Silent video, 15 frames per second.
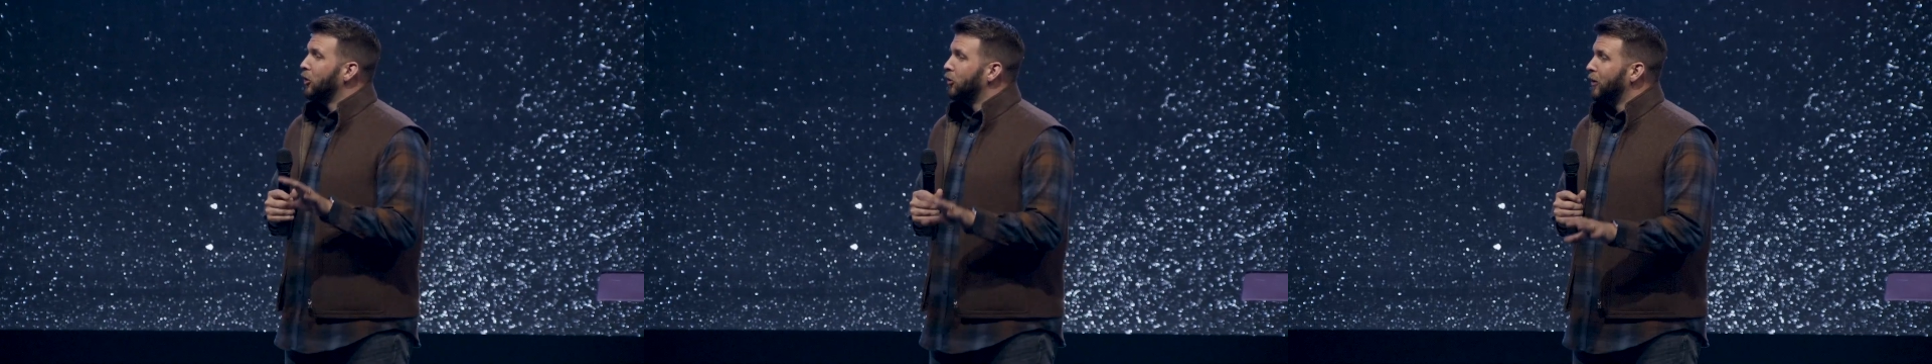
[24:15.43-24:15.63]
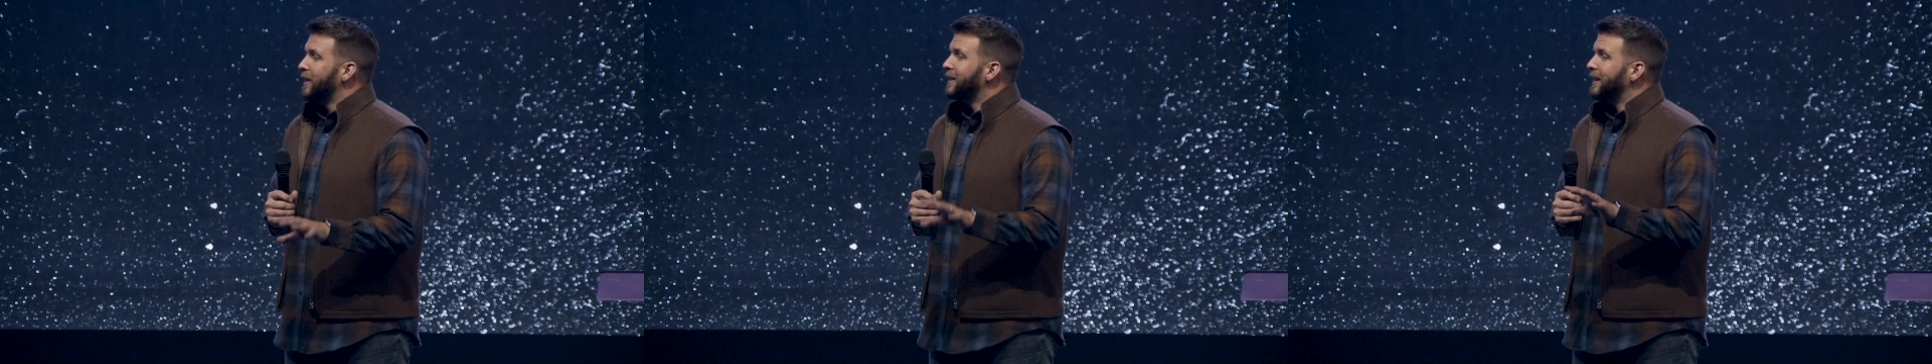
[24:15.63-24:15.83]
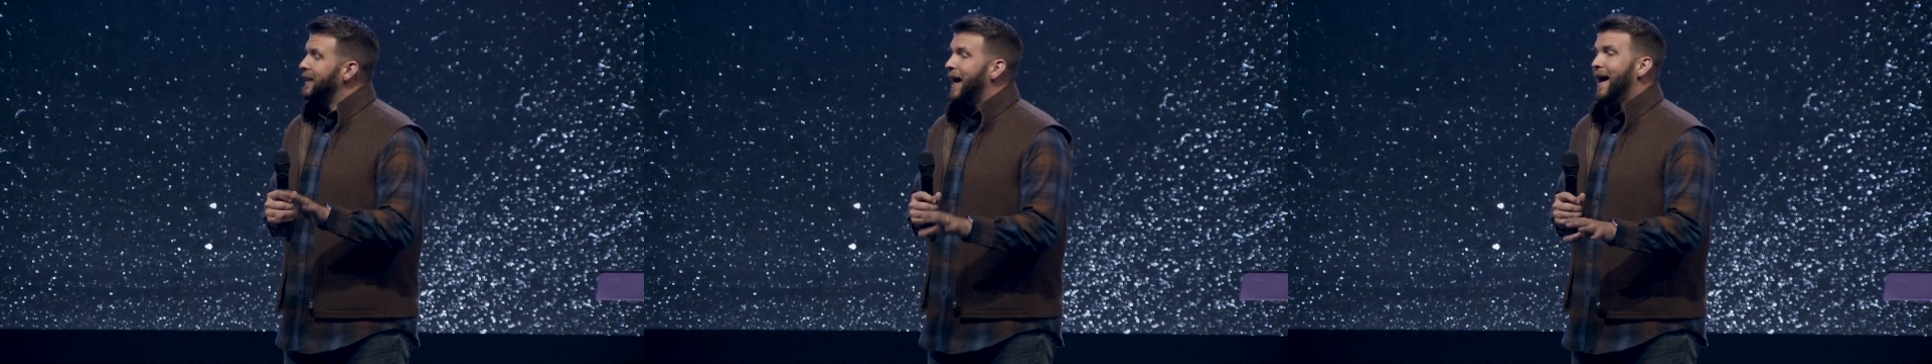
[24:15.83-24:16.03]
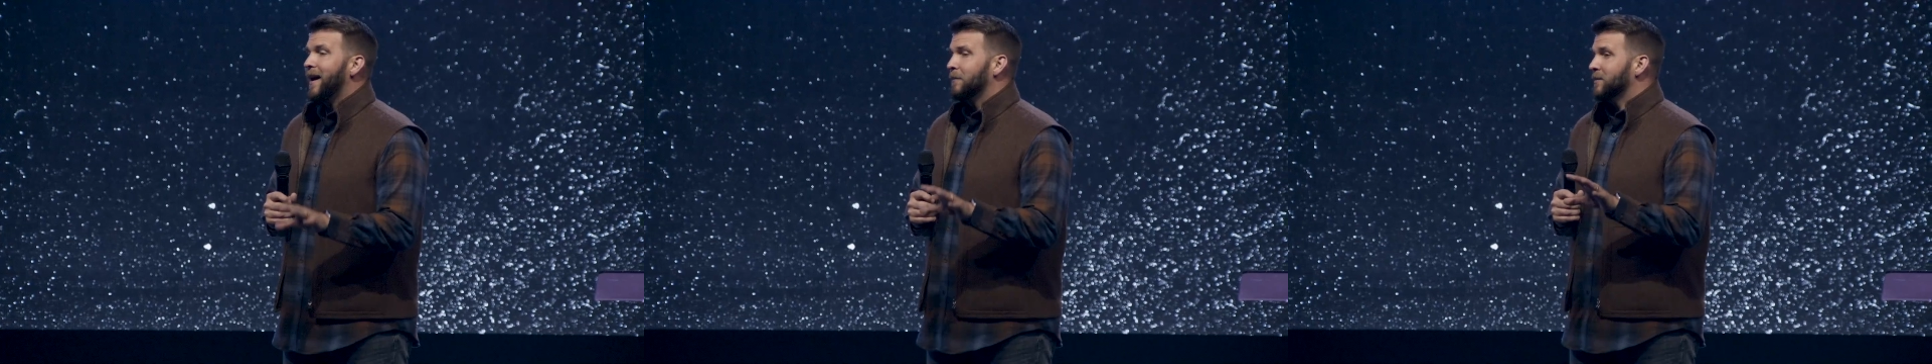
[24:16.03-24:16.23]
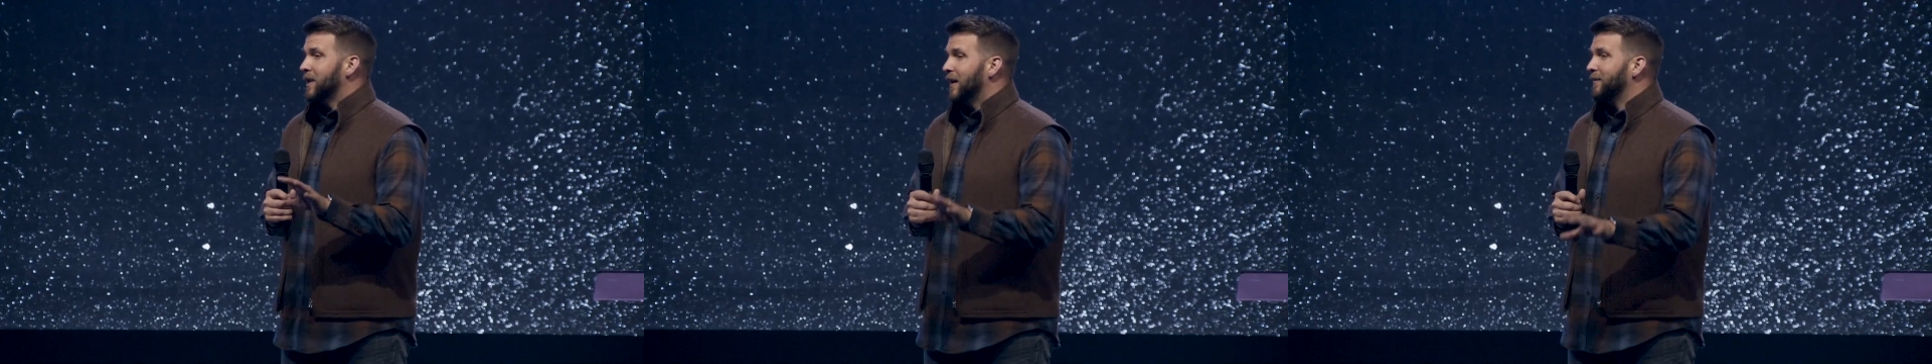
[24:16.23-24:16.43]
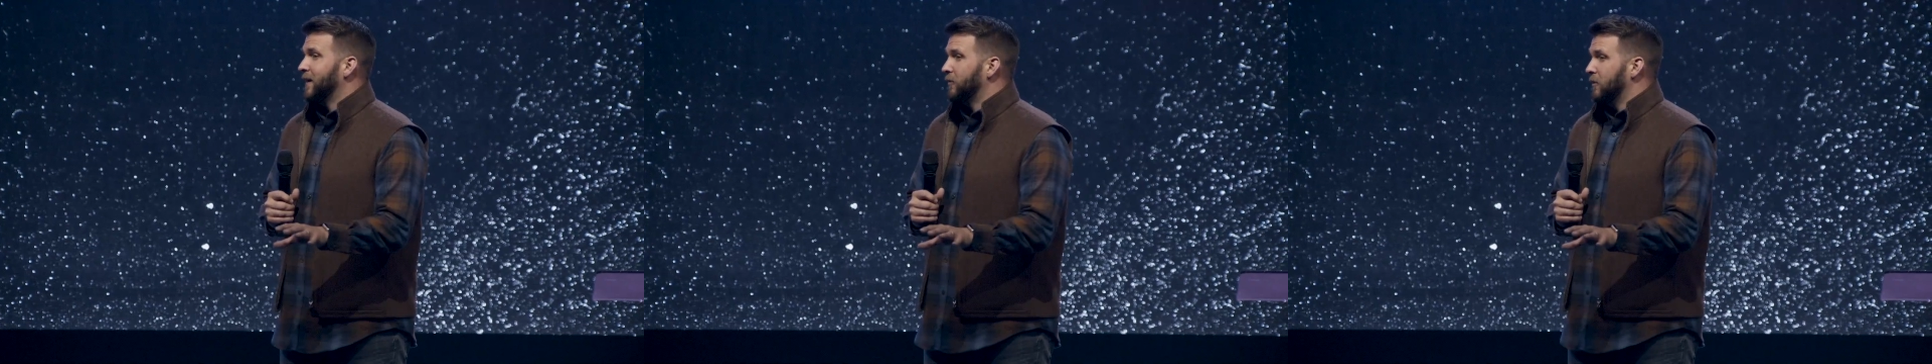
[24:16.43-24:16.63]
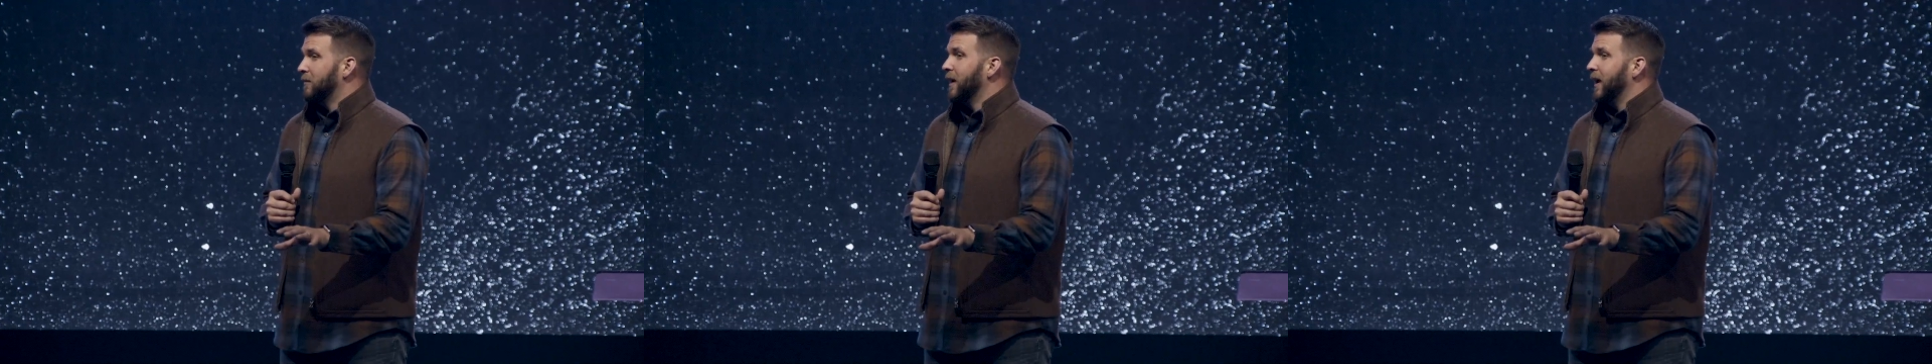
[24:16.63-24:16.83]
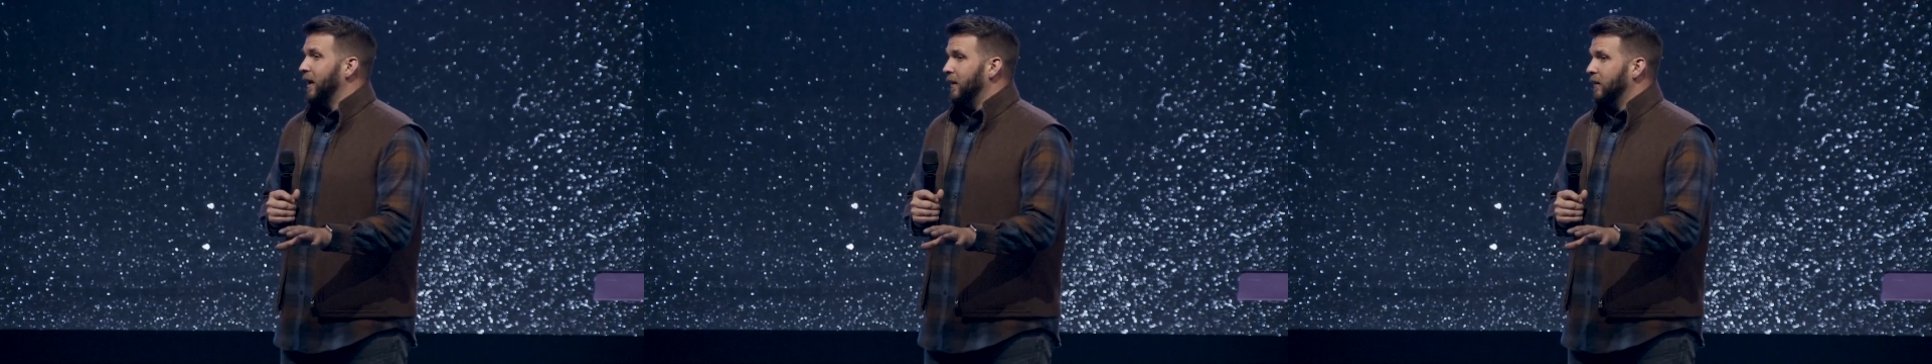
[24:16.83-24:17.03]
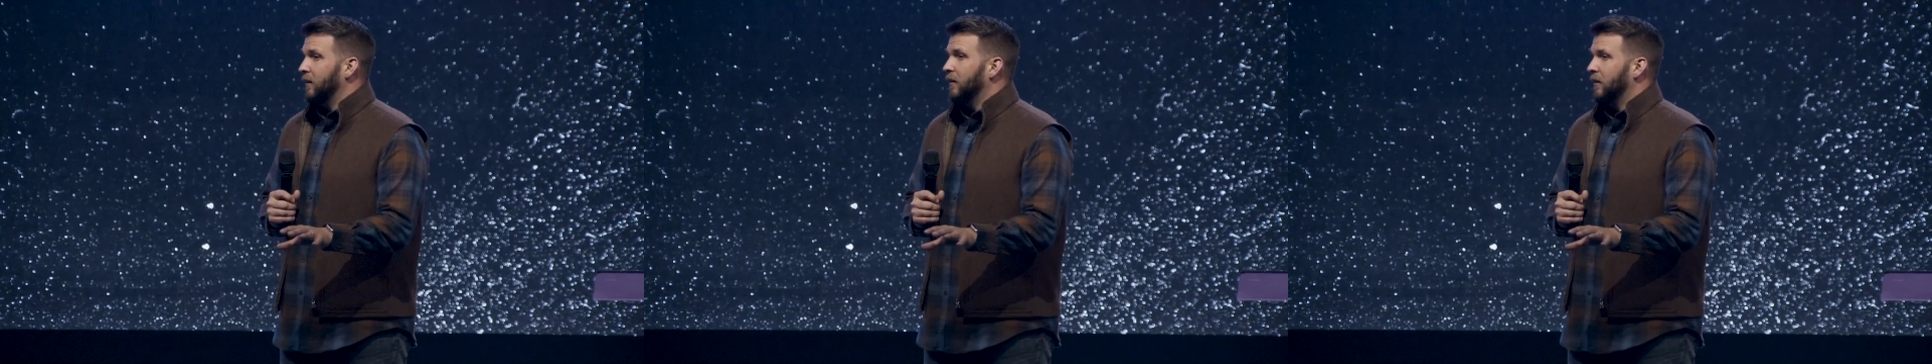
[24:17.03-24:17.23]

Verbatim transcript: Grizzly Adams I've ever met.